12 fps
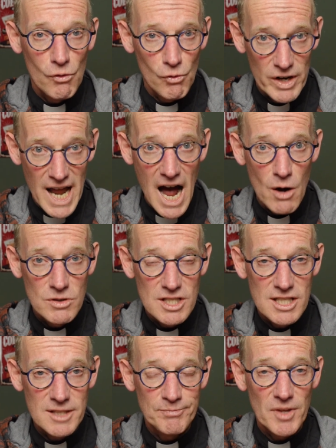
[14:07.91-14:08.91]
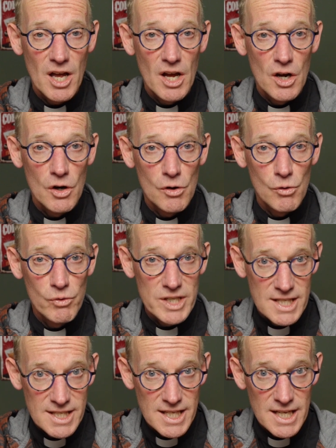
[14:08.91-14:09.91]
renounce,
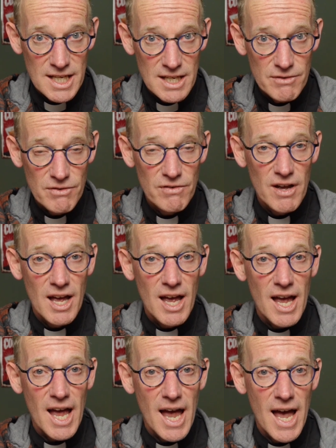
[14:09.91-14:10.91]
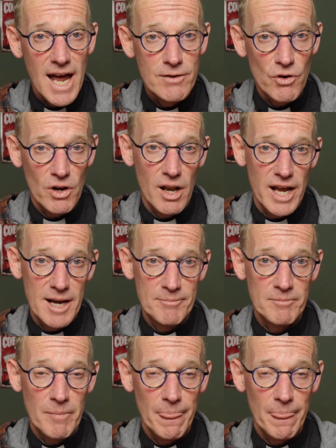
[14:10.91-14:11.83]
receive, and reclaim.